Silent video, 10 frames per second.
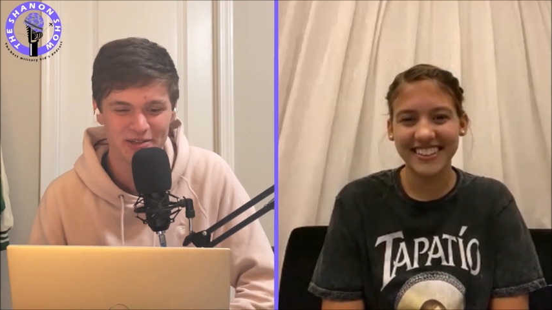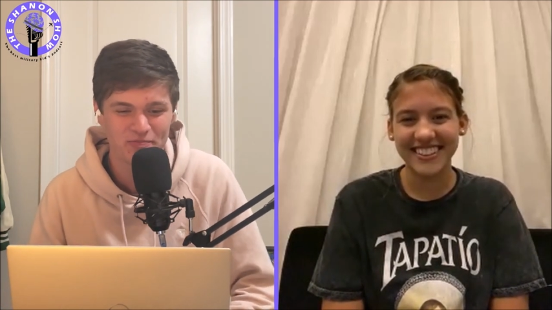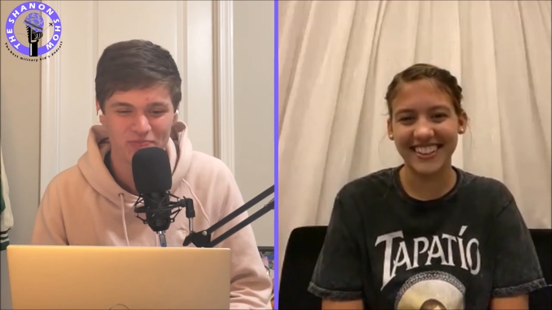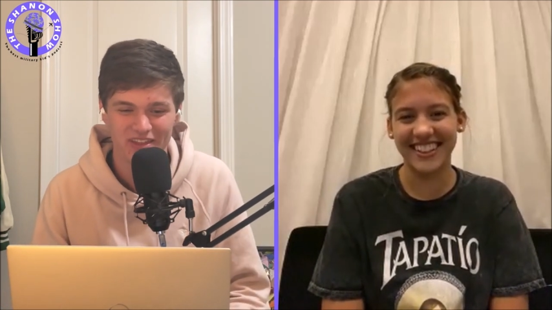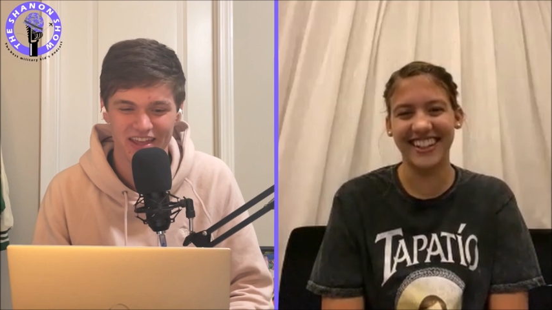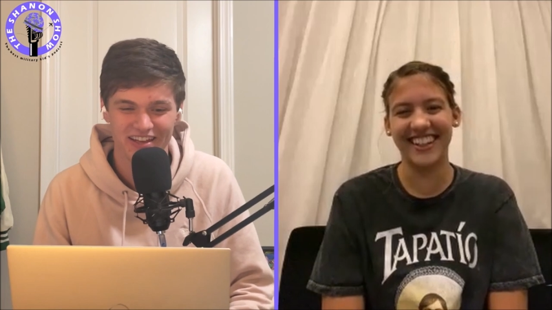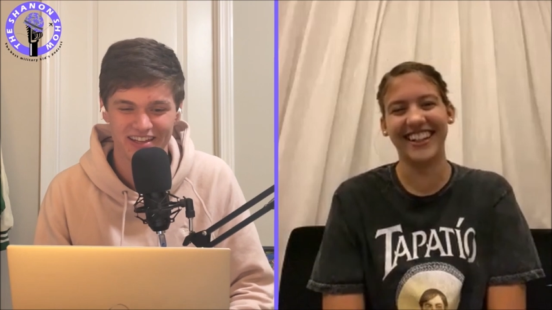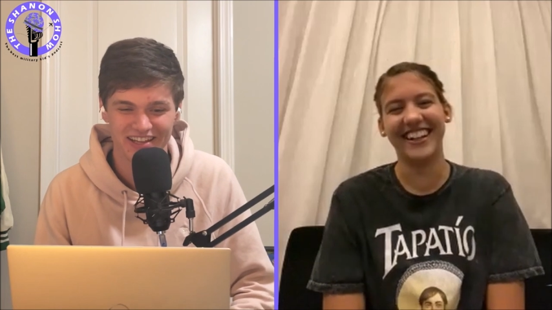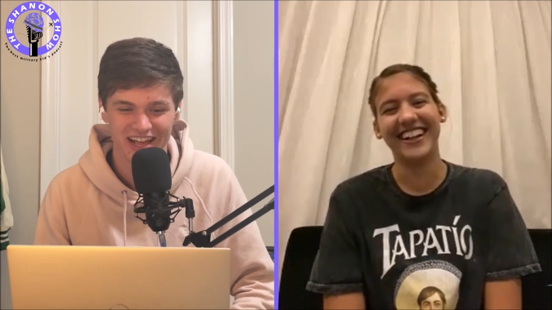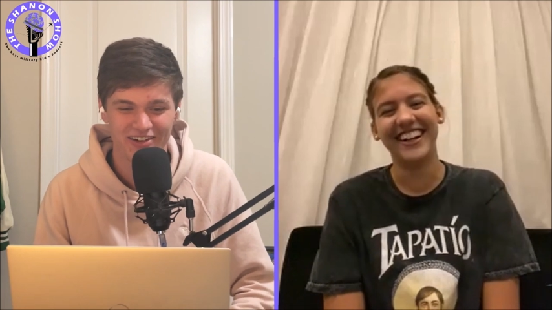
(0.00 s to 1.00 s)
Speaker 1: and
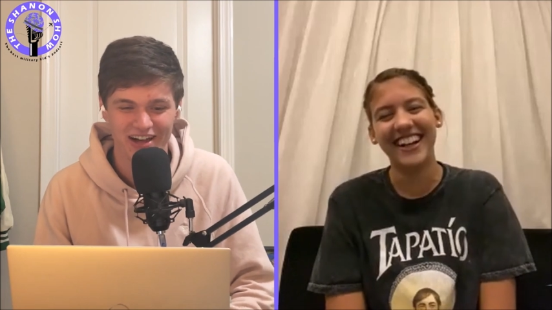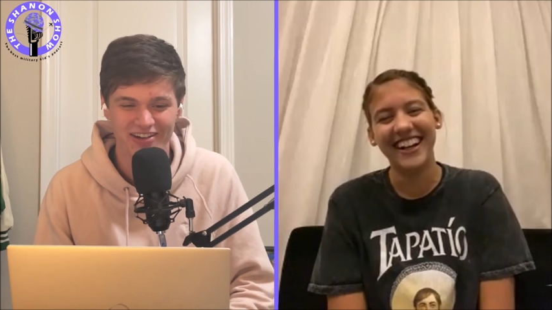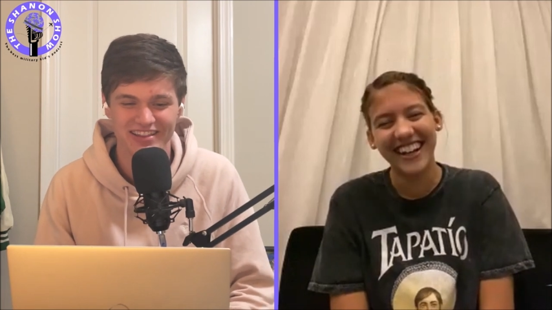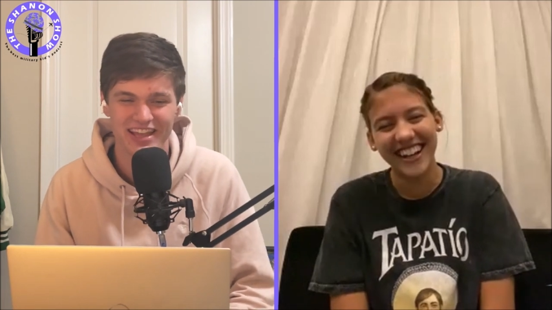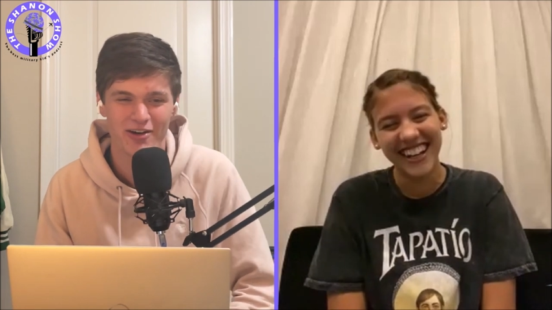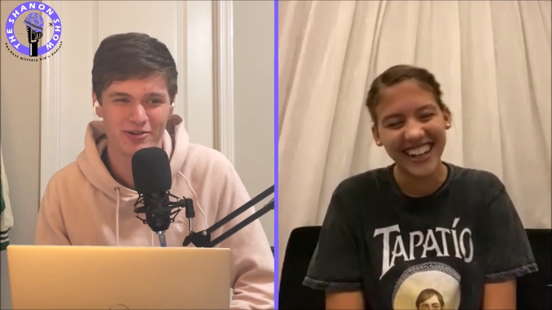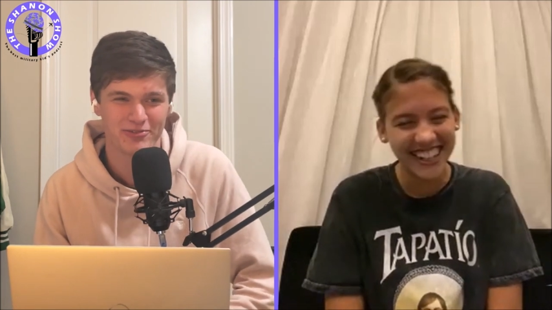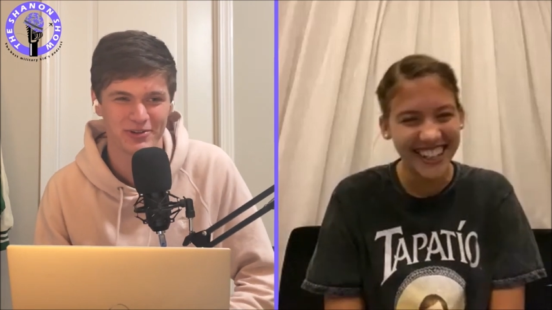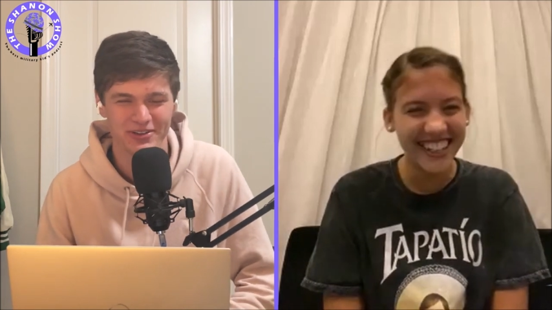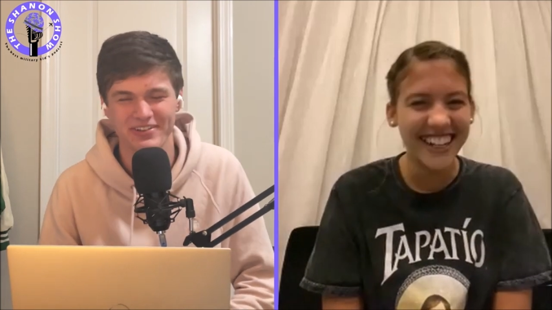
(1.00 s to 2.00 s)
uh, I'll, I'll, get that one
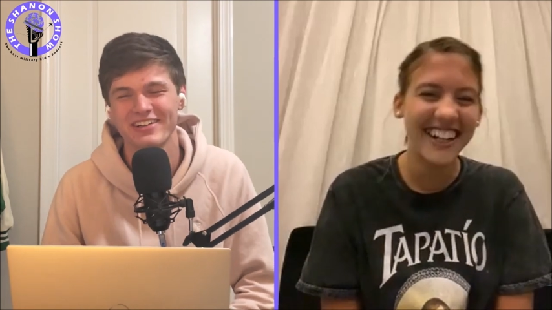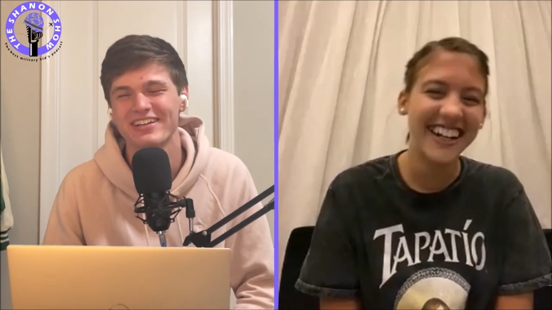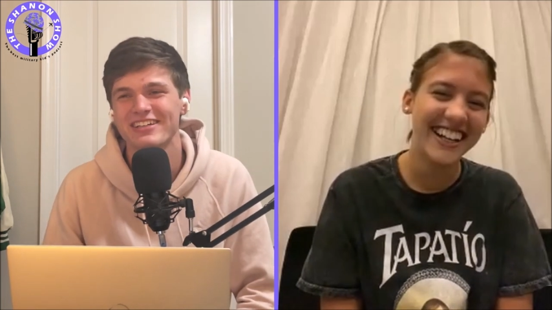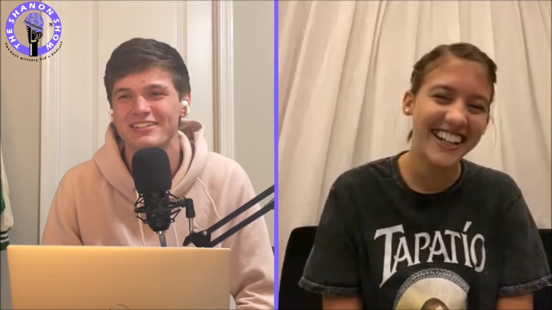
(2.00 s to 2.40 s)
for you.